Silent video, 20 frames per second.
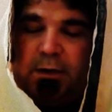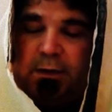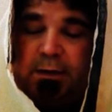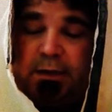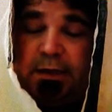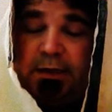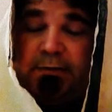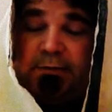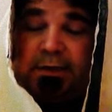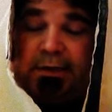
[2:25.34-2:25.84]

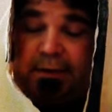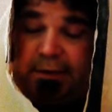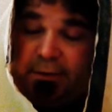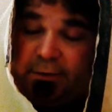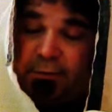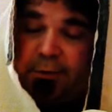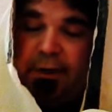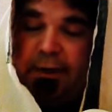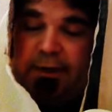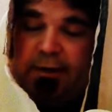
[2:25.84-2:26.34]
Kind of like a
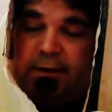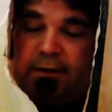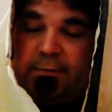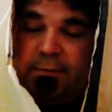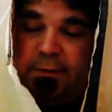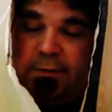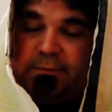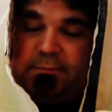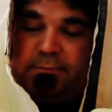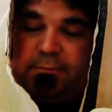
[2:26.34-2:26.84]
cracker,
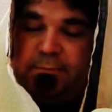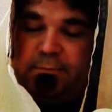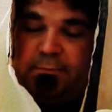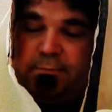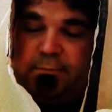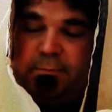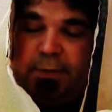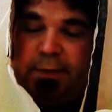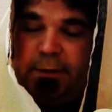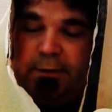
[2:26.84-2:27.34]
but
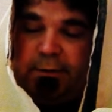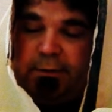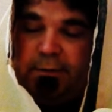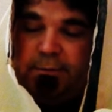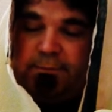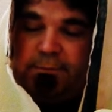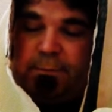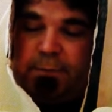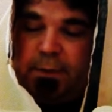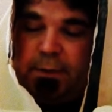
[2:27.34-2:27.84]
better,
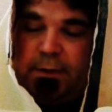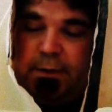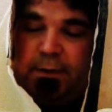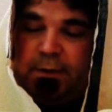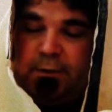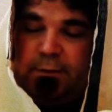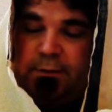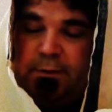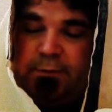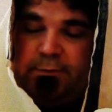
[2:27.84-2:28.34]

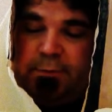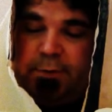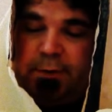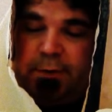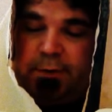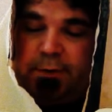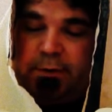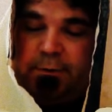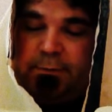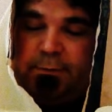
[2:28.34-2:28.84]
a lot
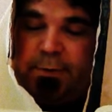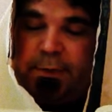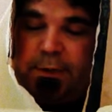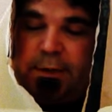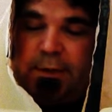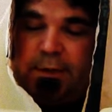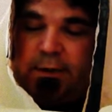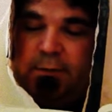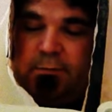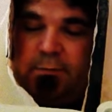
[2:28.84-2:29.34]
better.
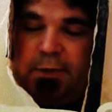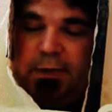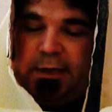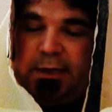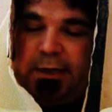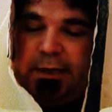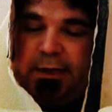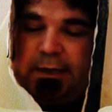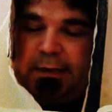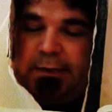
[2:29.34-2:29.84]

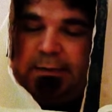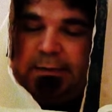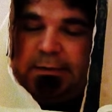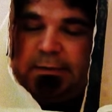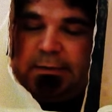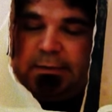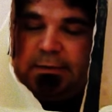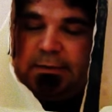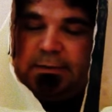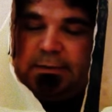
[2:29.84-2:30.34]

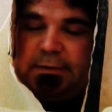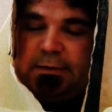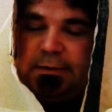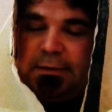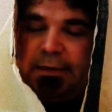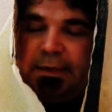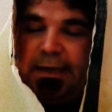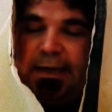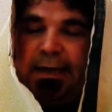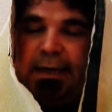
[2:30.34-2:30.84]
Because
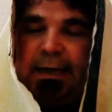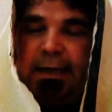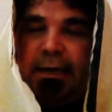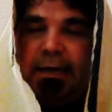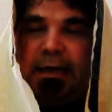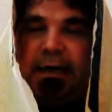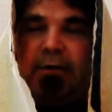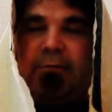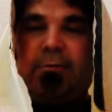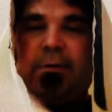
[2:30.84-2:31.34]
today
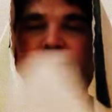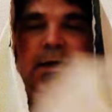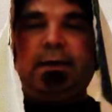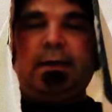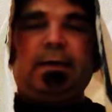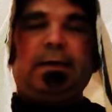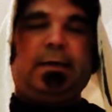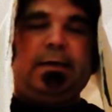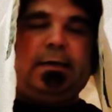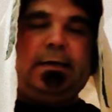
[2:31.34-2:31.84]
Yahweh
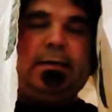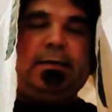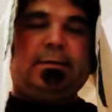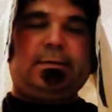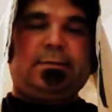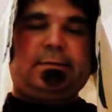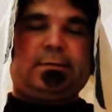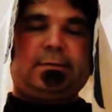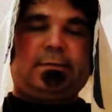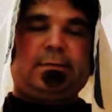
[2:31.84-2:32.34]

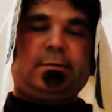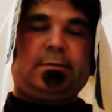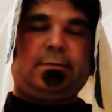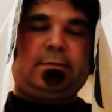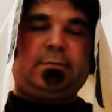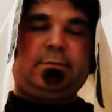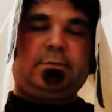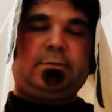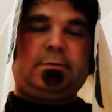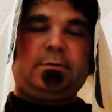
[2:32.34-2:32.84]
is
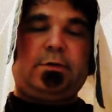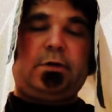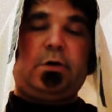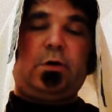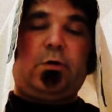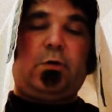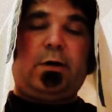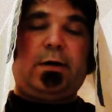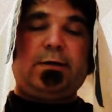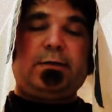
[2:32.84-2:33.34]

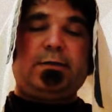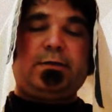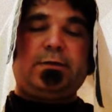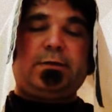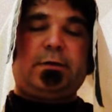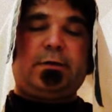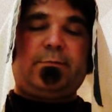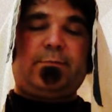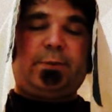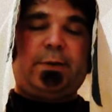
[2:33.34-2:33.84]
going
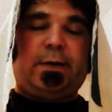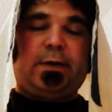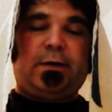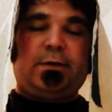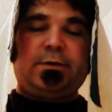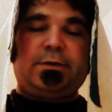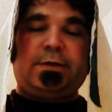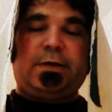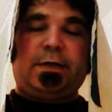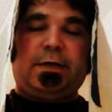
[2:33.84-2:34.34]
to
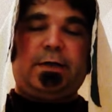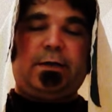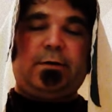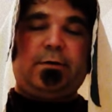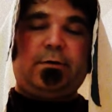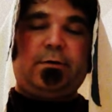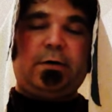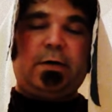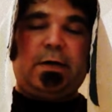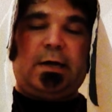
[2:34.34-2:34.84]
appear to
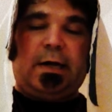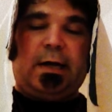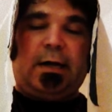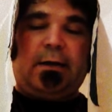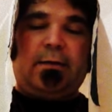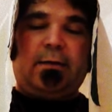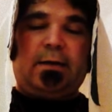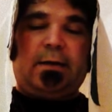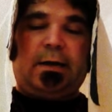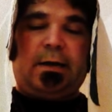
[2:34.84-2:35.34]
you.
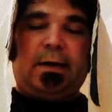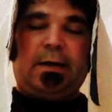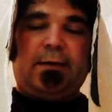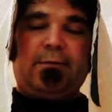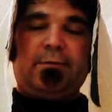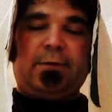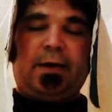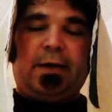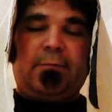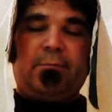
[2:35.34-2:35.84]

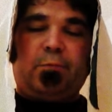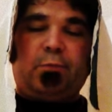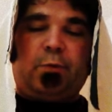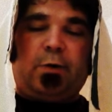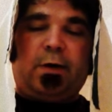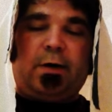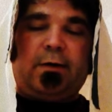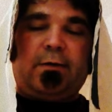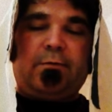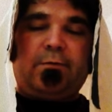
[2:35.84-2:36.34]
And they
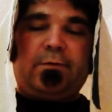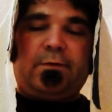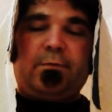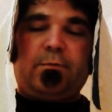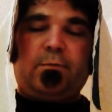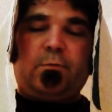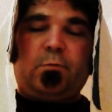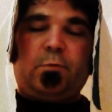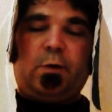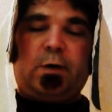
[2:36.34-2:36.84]
brought
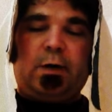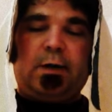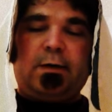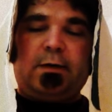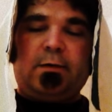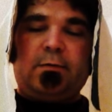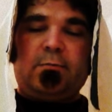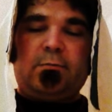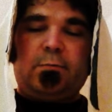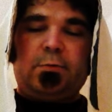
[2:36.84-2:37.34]

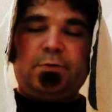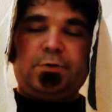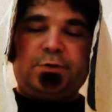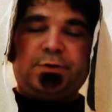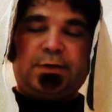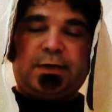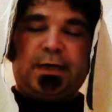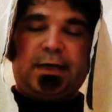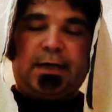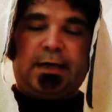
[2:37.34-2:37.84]
what
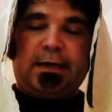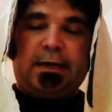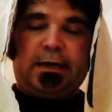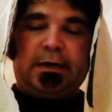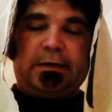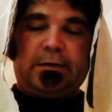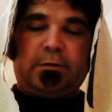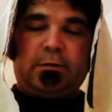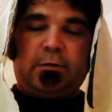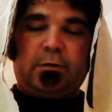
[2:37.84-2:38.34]
Moshe
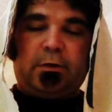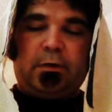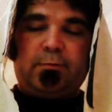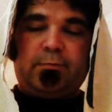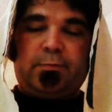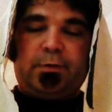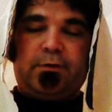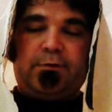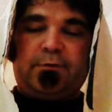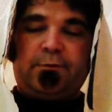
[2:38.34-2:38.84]
had
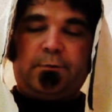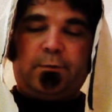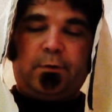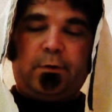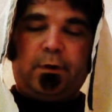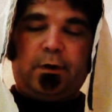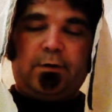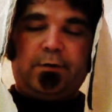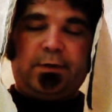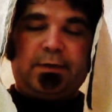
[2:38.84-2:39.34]
ordered
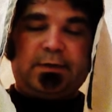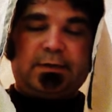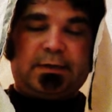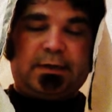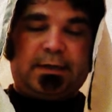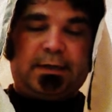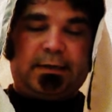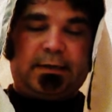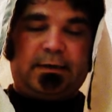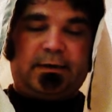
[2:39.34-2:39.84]
before the
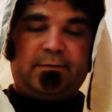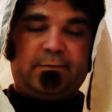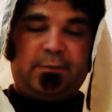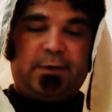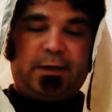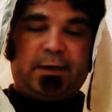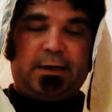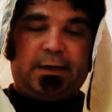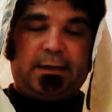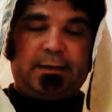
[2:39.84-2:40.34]
tent of
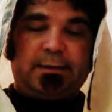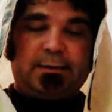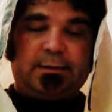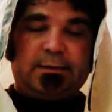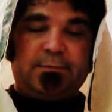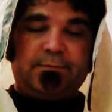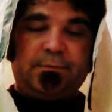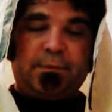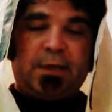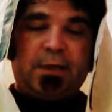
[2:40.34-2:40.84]
meetings.